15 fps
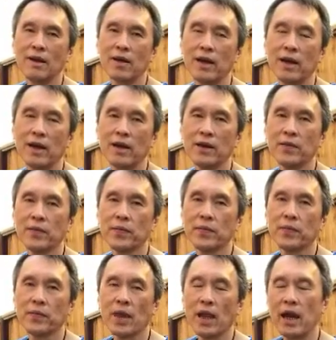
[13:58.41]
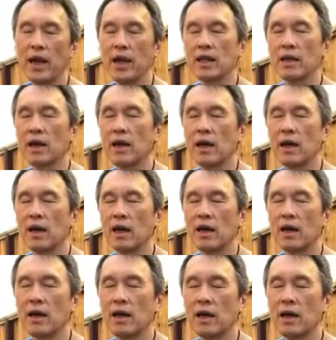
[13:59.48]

Okay, and uh,